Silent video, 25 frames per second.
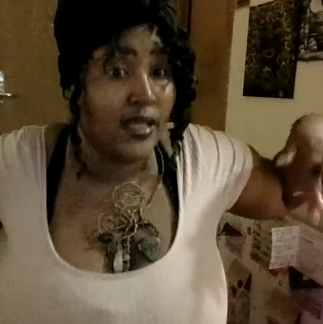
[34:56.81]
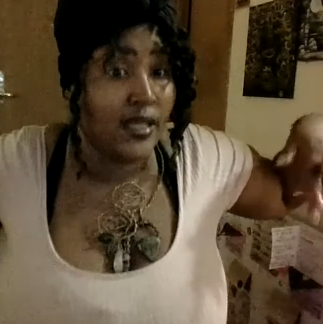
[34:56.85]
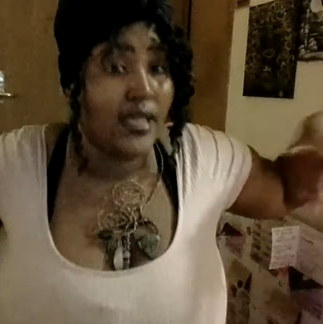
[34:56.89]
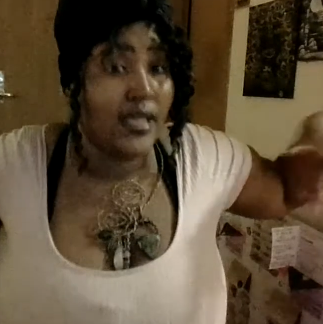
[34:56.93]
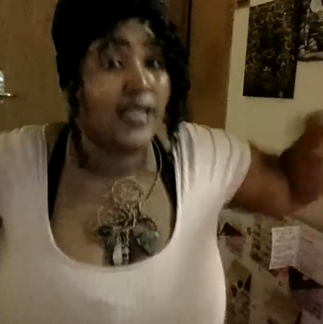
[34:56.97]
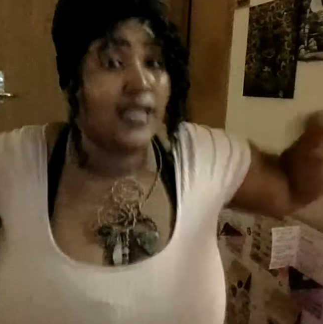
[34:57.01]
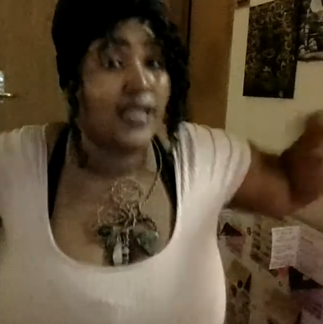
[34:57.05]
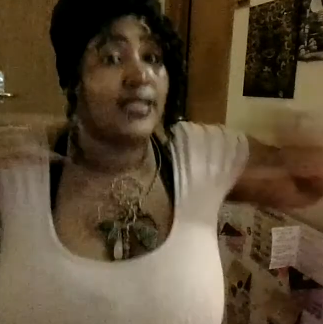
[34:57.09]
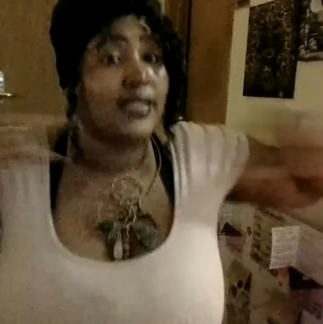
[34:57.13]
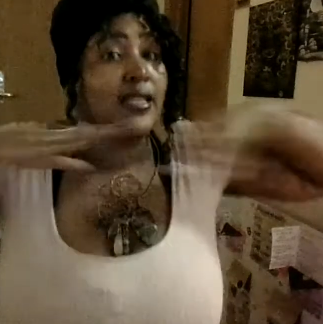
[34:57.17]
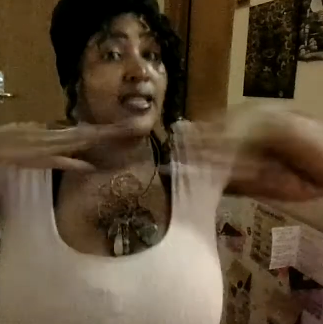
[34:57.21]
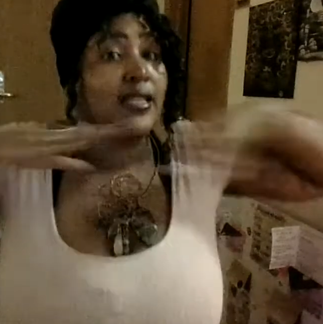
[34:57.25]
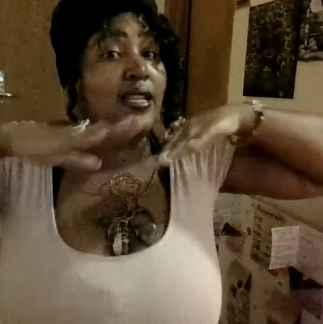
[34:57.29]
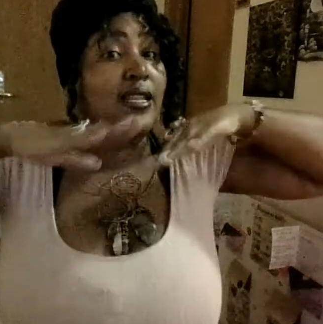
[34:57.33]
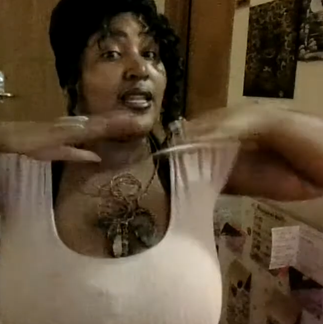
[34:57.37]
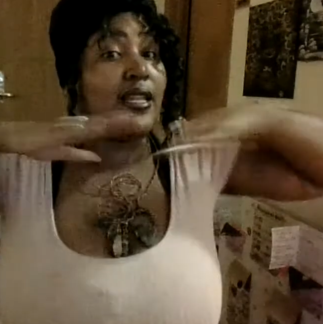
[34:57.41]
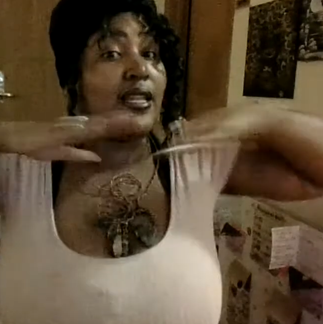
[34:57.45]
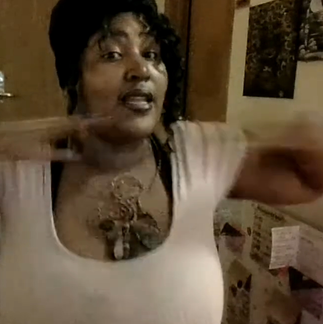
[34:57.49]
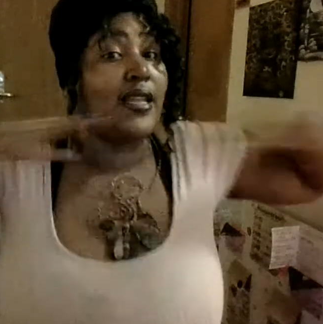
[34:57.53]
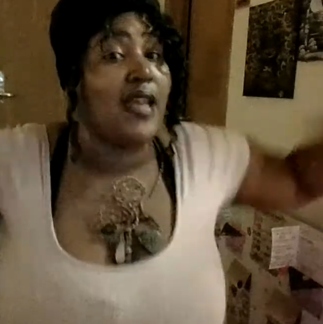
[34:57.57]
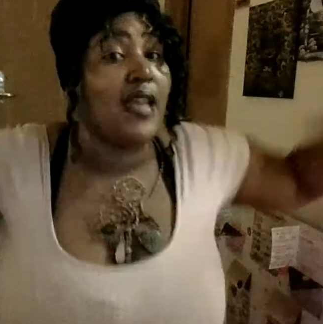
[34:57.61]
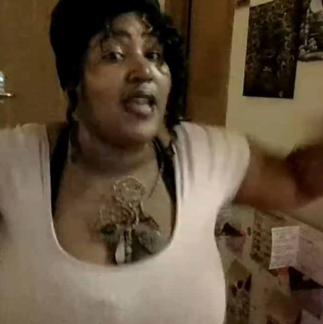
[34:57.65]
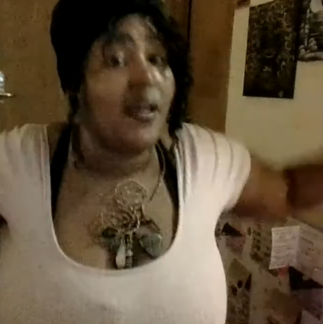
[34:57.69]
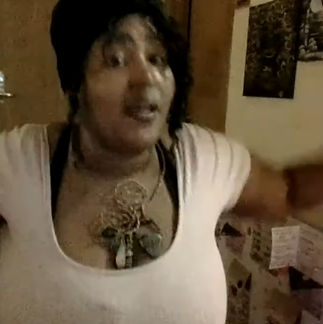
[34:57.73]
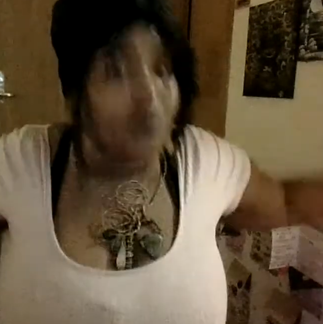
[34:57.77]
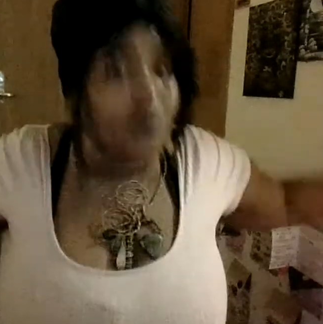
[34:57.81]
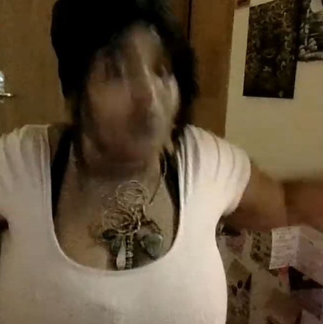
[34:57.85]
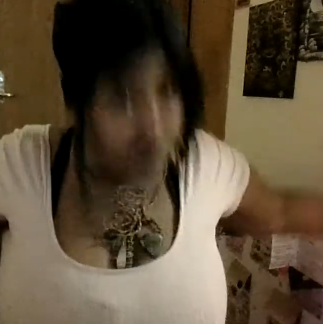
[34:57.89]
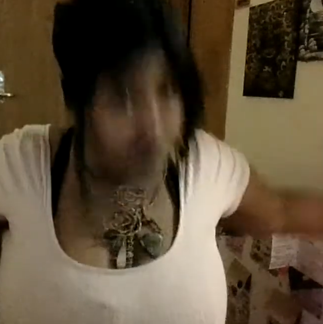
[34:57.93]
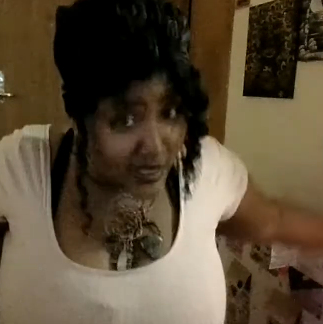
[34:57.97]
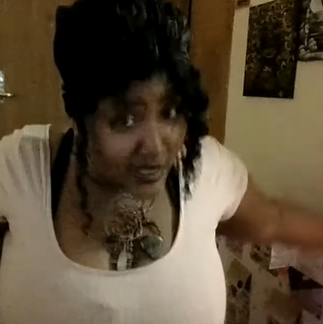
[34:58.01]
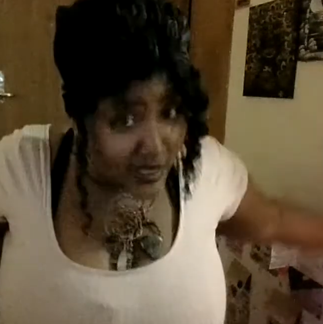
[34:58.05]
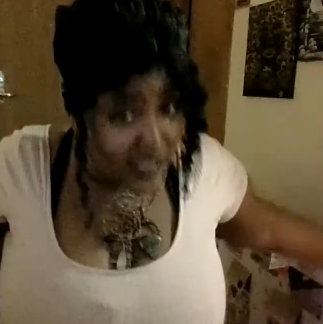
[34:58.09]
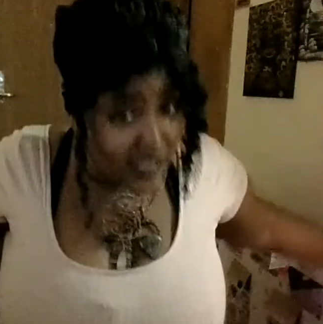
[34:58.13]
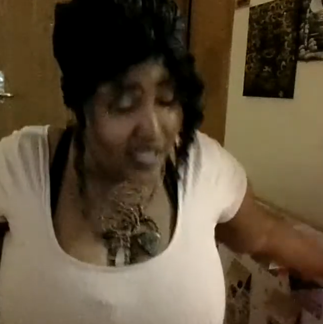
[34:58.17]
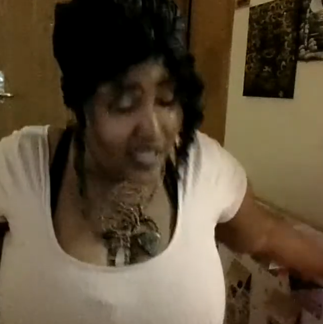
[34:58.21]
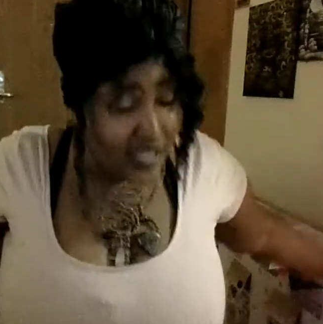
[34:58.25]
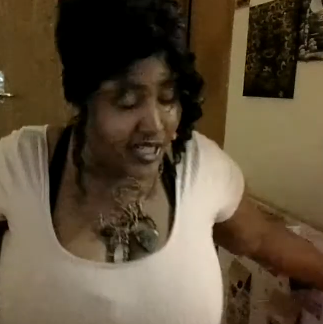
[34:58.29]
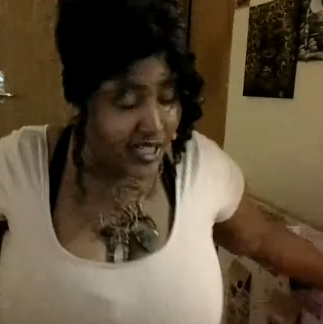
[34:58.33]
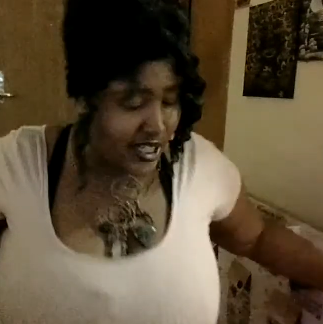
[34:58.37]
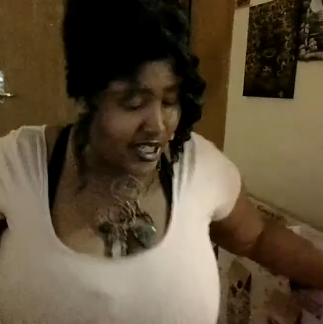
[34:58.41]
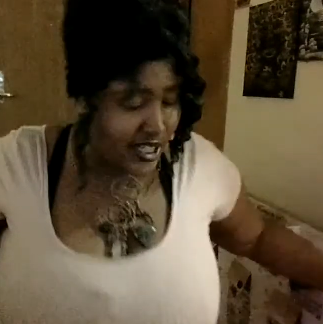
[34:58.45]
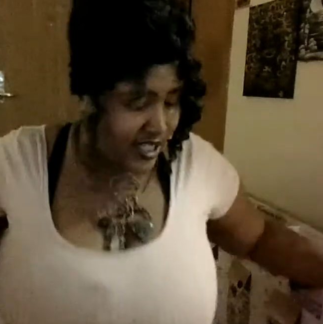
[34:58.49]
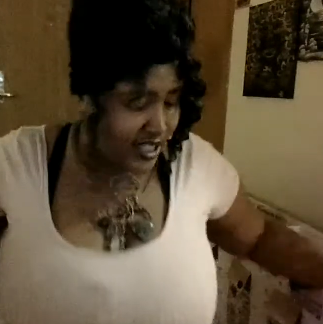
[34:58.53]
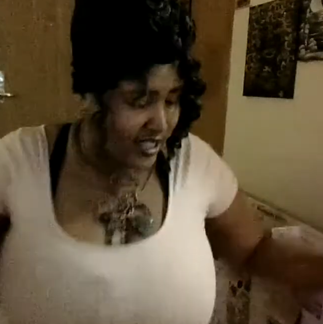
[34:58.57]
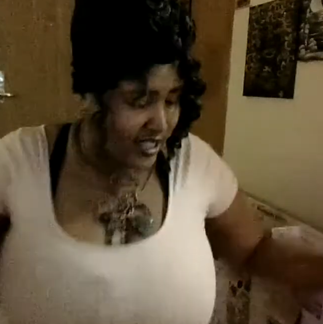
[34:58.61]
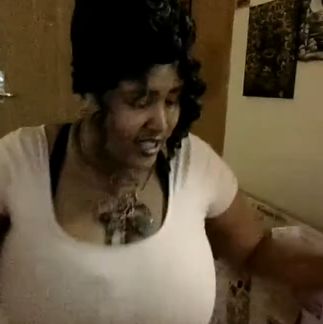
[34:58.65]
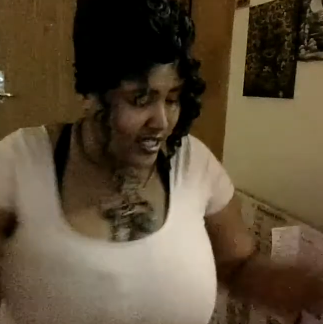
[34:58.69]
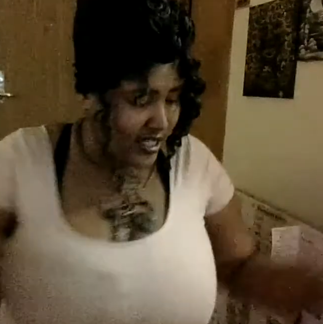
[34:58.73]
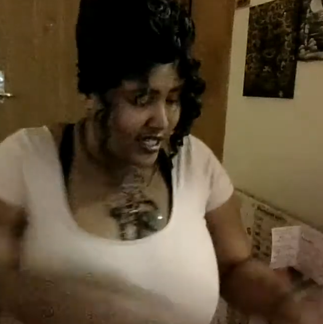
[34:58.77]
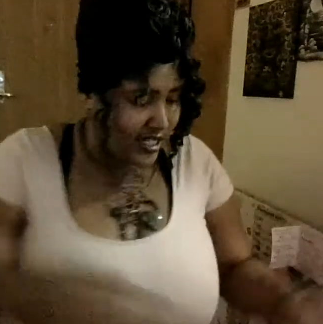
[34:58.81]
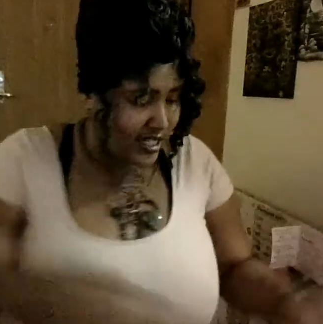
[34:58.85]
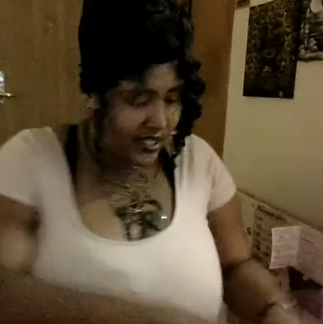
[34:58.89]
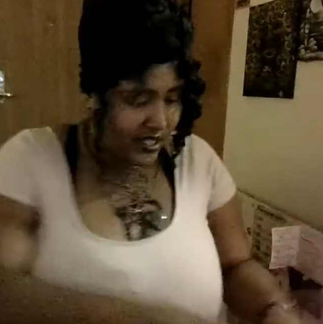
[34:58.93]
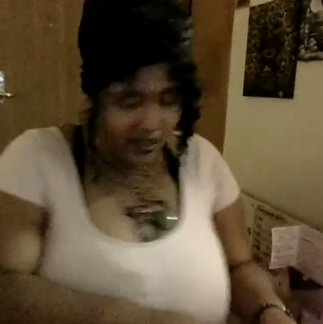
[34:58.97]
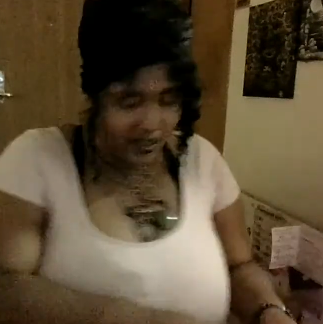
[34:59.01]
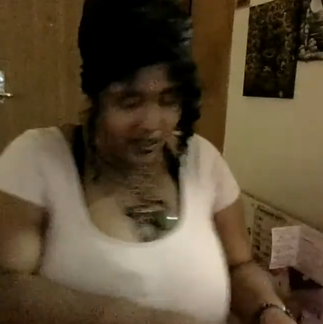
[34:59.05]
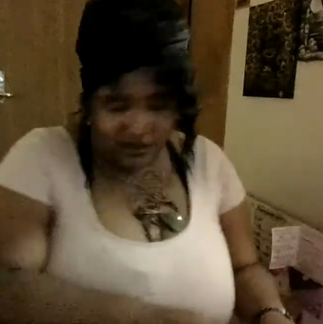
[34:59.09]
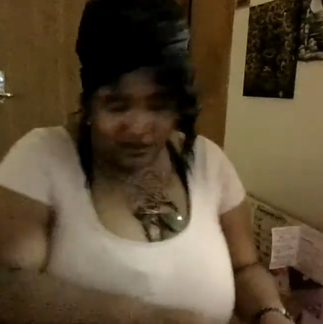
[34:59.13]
It's levels to this shit.